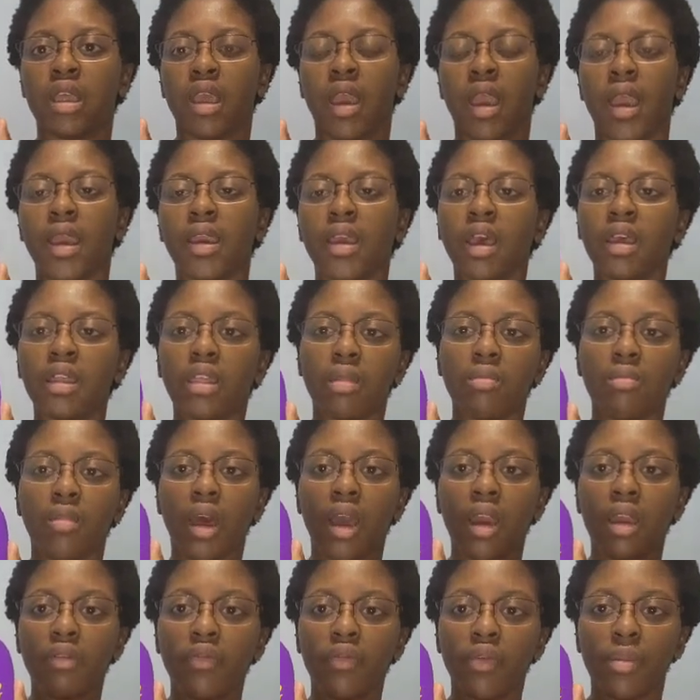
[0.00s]
I got
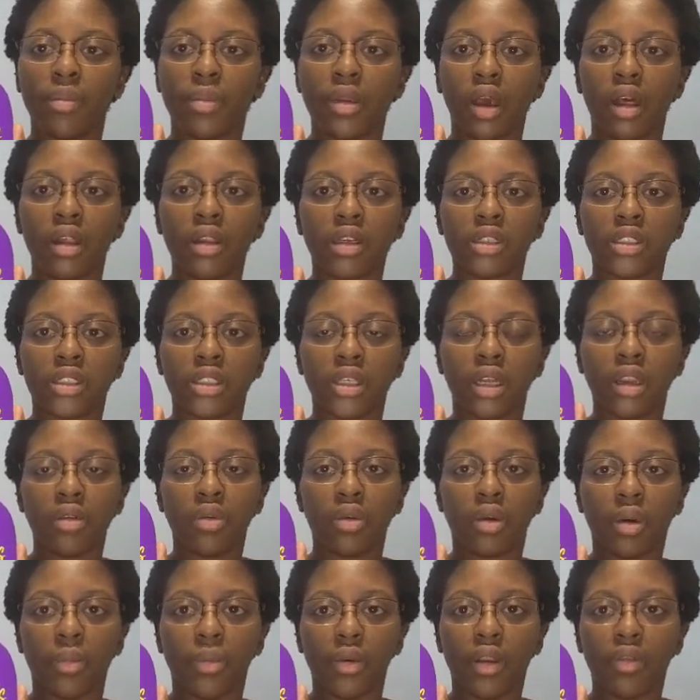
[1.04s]
mine from Dollar
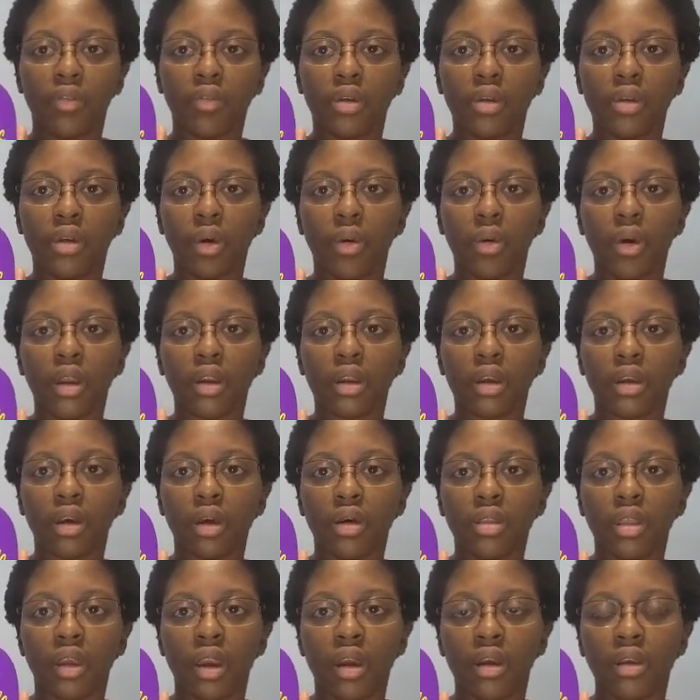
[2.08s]
General, but if you don't want to
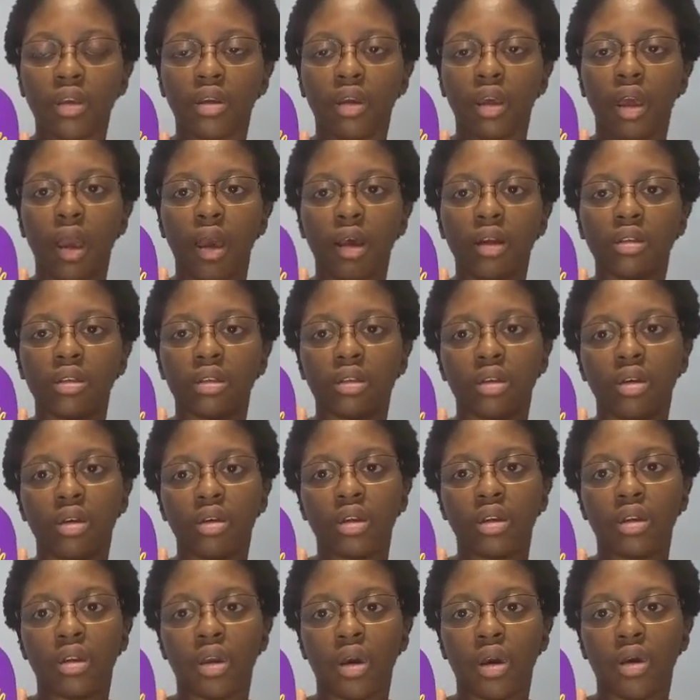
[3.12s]
go there, you
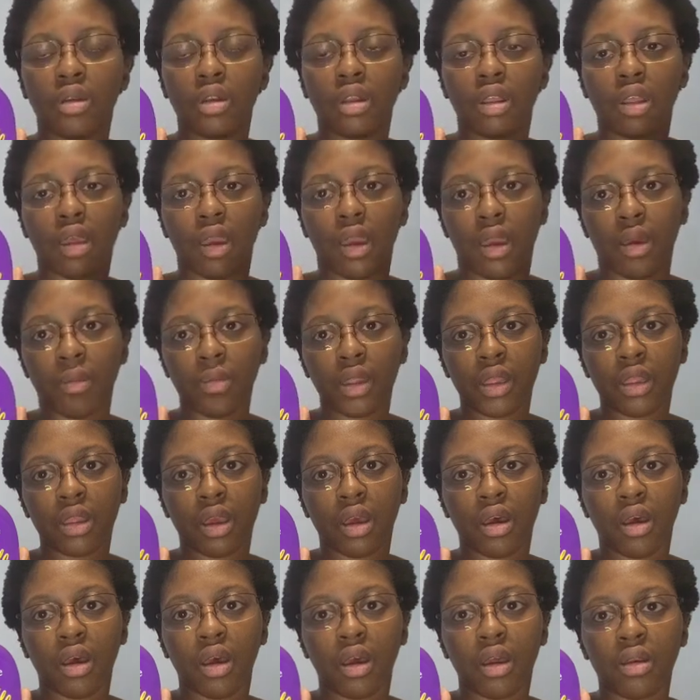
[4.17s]
can go to the
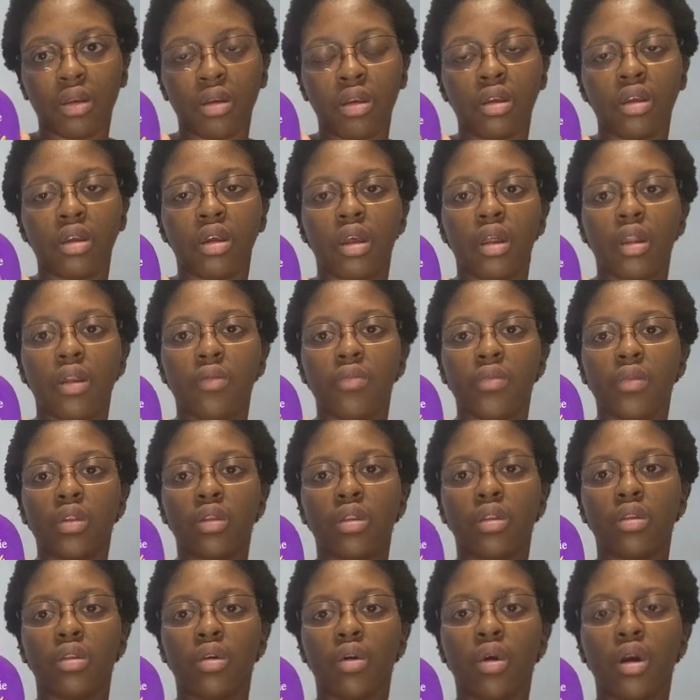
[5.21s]
Amazon
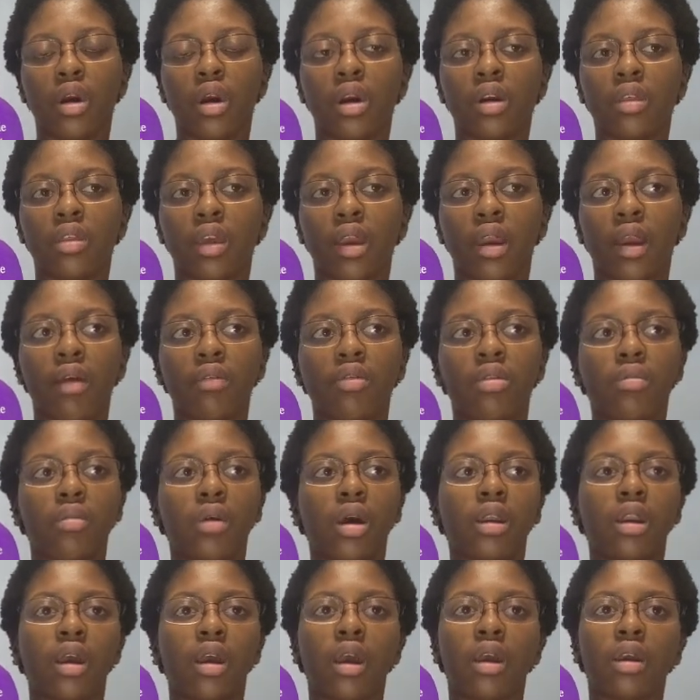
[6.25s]
store. They have them
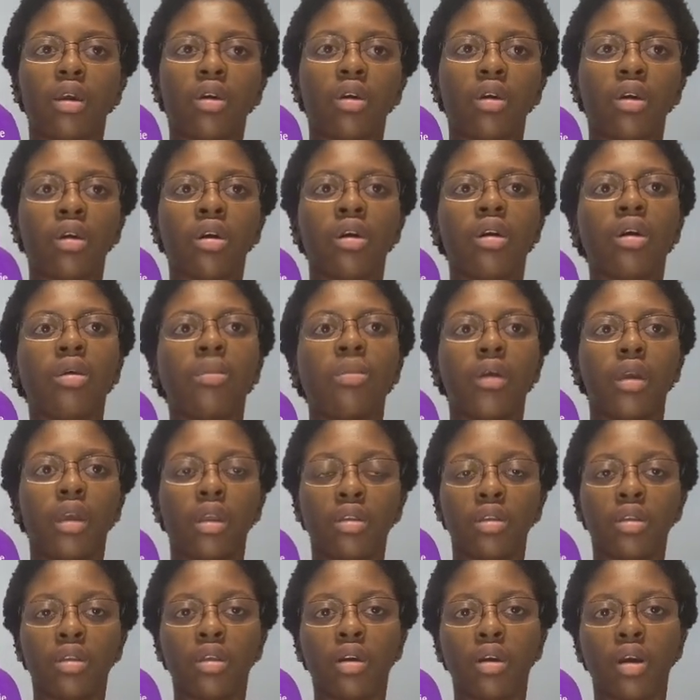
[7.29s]
on iHerb,
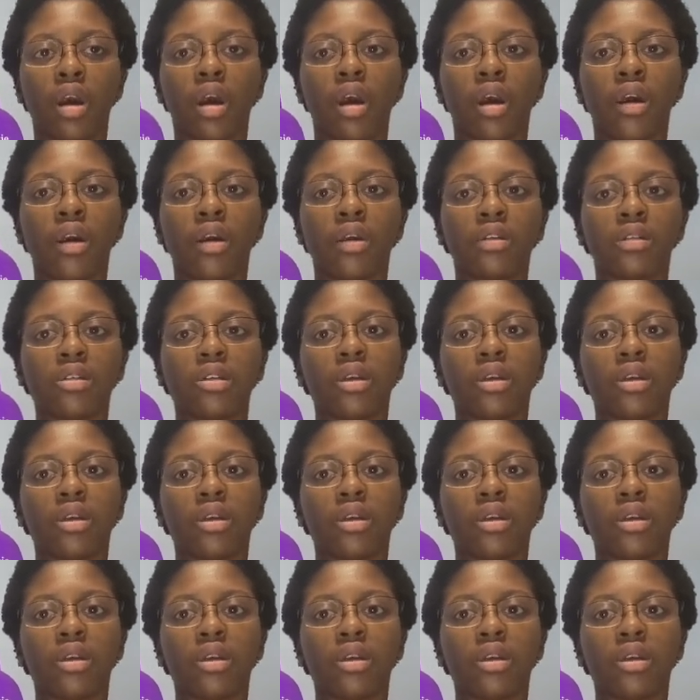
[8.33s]
Instacart.